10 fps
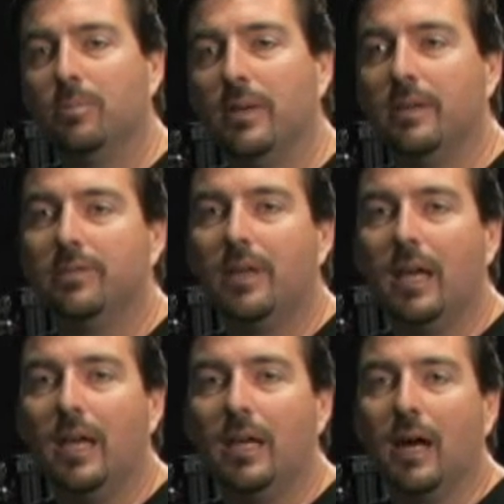but
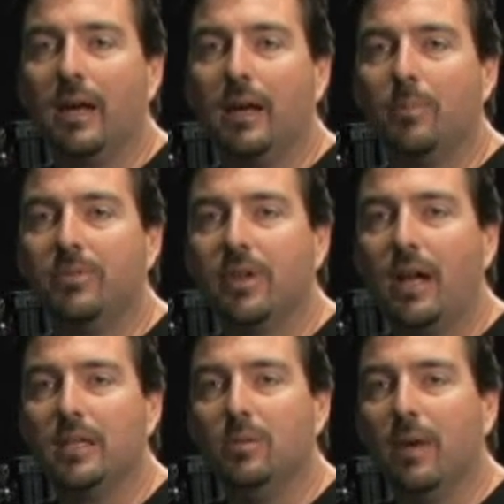say on an
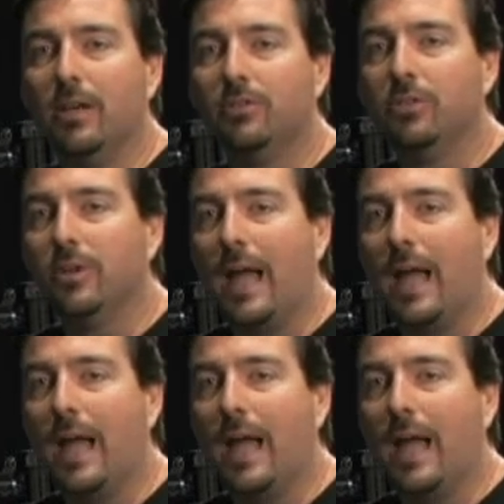episodic you might shoot